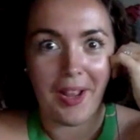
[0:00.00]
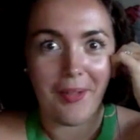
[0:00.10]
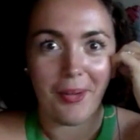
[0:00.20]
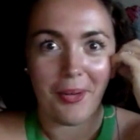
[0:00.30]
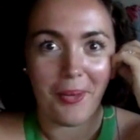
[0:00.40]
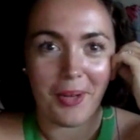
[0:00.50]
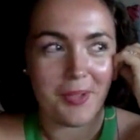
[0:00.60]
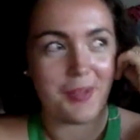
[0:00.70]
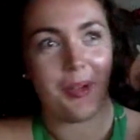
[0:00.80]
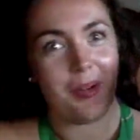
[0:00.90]
want to watch
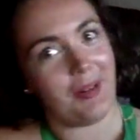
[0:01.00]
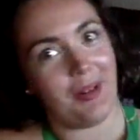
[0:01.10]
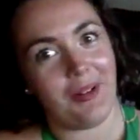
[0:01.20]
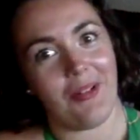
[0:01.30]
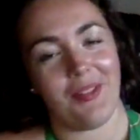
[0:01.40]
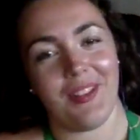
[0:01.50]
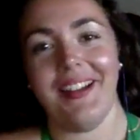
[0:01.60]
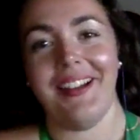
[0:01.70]
what's going on over there.